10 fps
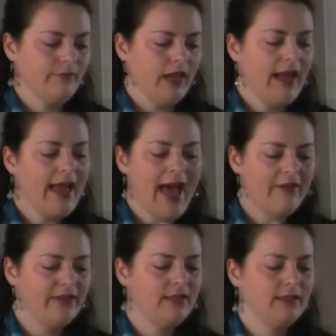I
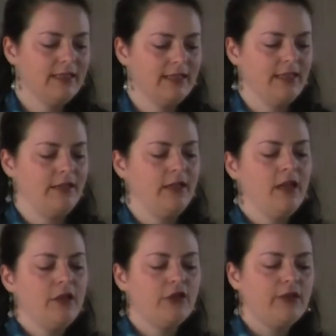haven't listened
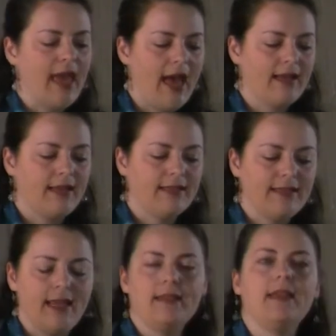to that
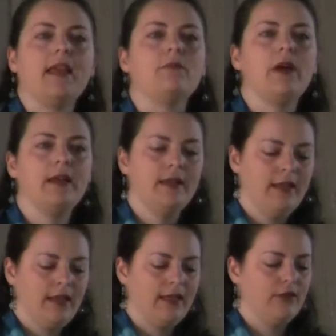cassette tape
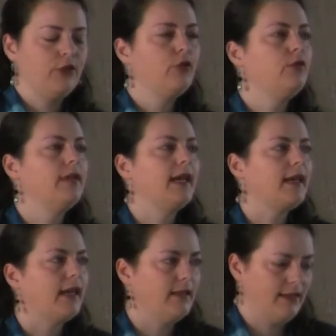in 2
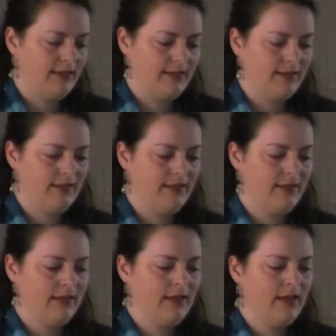decades.
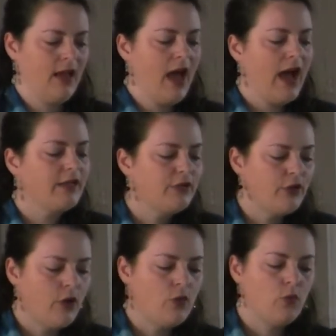I
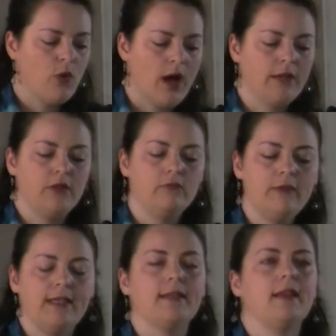don't want to
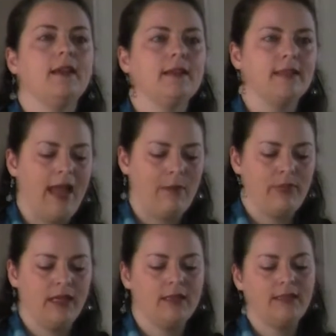risk
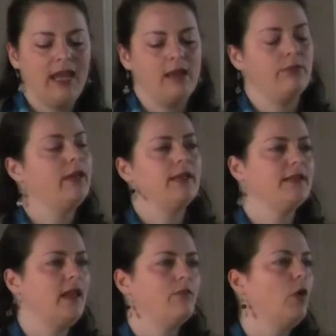snapping the tape in
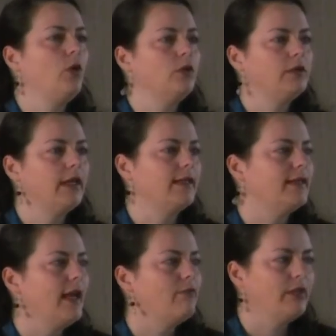some old
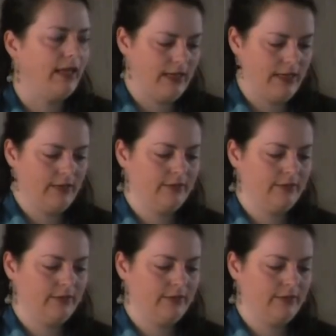cassette player.